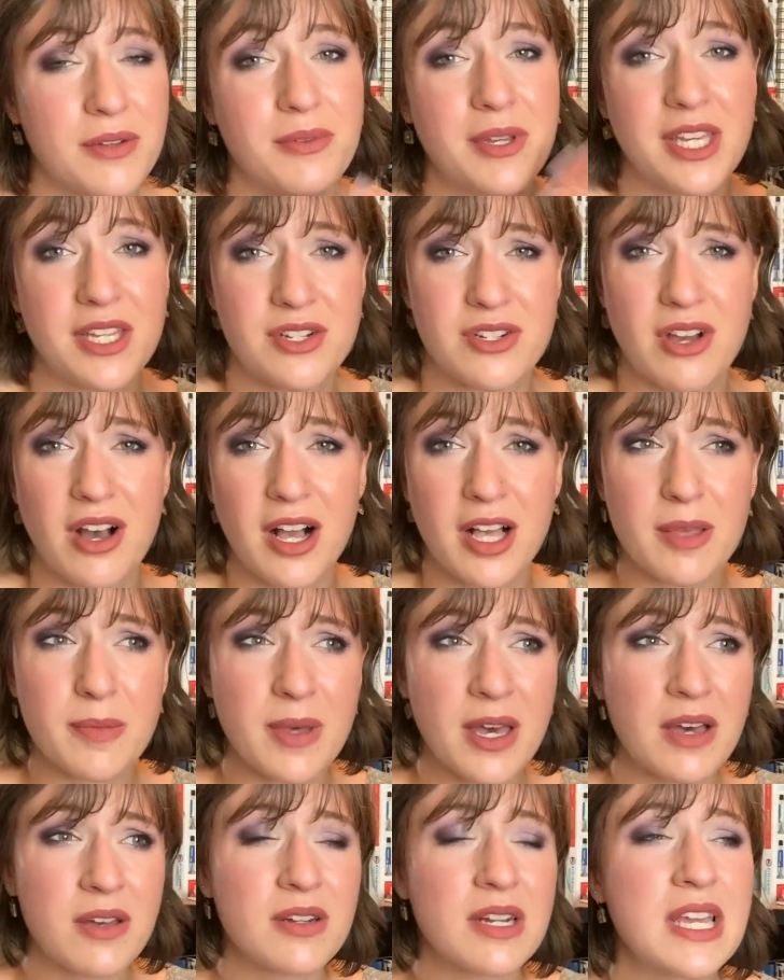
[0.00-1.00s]
we can talk
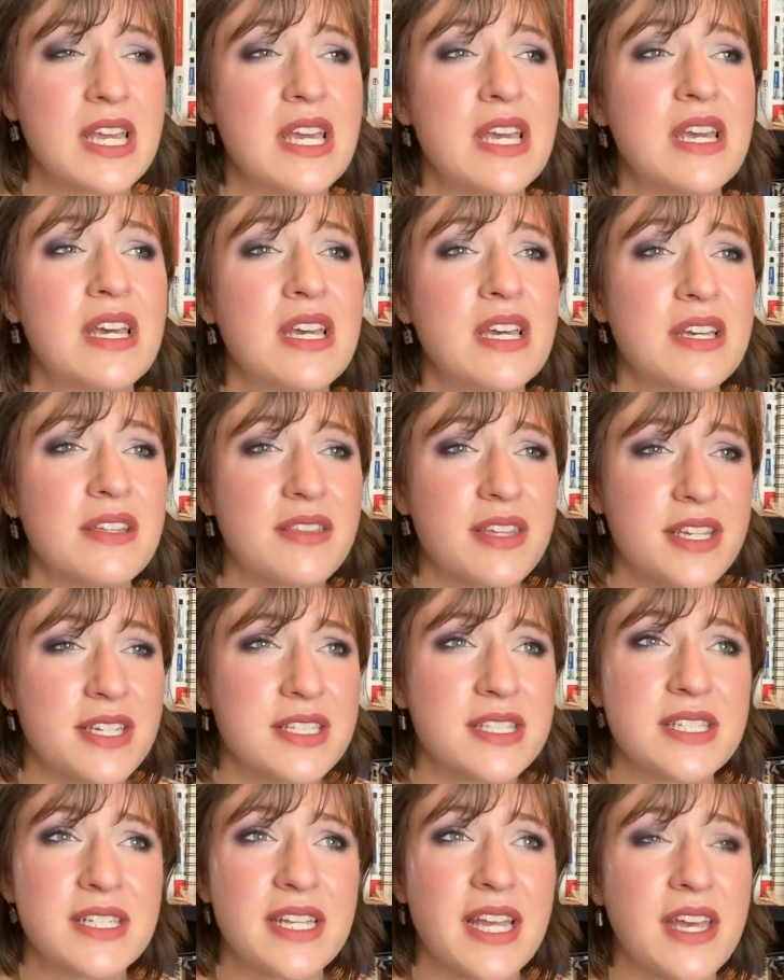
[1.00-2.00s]
about
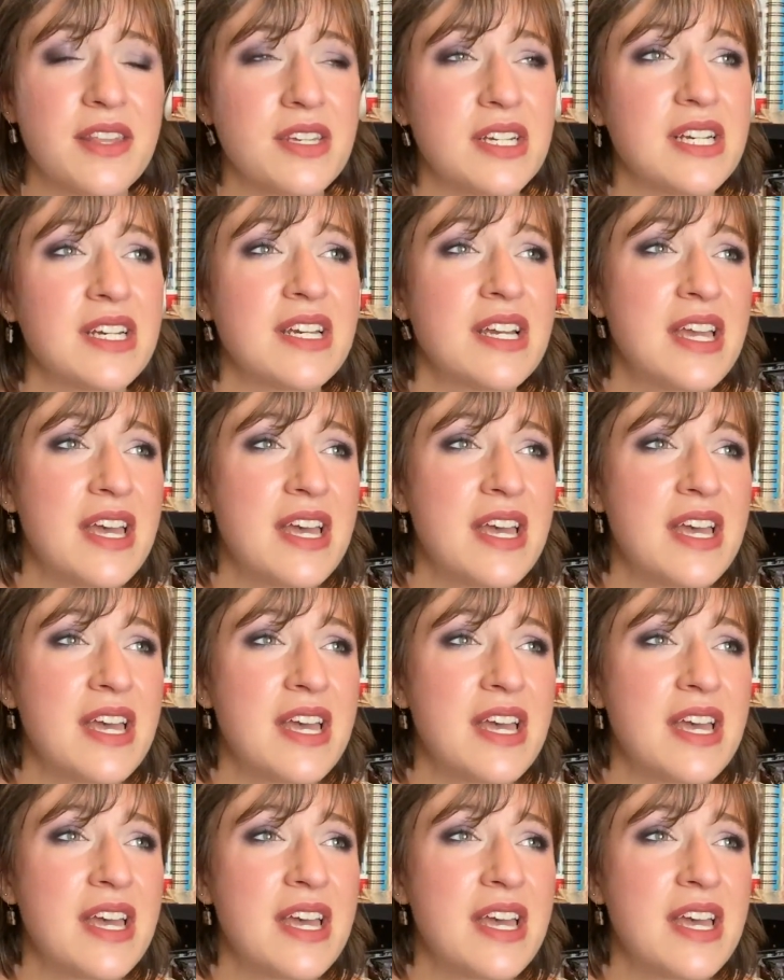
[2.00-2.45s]
things together.